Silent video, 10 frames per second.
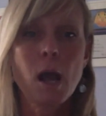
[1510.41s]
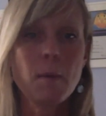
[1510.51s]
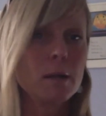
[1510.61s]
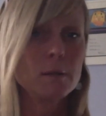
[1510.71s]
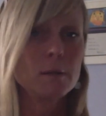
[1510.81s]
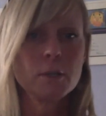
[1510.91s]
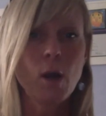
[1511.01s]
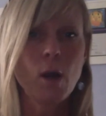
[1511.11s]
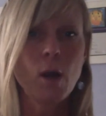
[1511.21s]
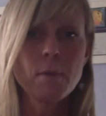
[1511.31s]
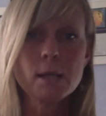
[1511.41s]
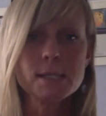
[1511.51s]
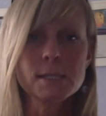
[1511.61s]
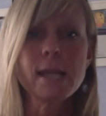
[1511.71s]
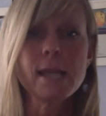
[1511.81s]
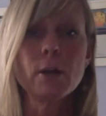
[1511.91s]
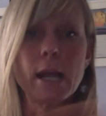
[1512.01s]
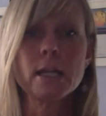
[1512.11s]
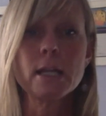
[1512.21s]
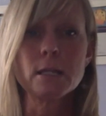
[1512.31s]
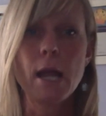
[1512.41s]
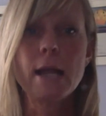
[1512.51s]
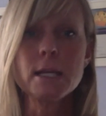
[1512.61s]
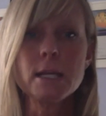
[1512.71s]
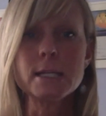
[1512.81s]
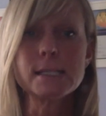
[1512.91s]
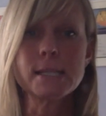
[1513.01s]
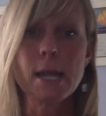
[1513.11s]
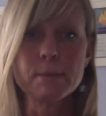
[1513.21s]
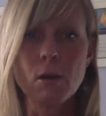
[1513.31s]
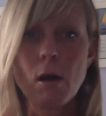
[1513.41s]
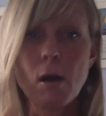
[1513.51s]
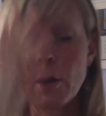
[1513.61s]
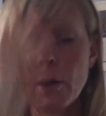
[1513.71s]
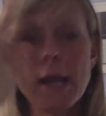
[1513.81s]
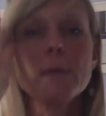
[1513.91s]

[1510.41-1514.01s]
I'm not discounting any of these steps at all, okay?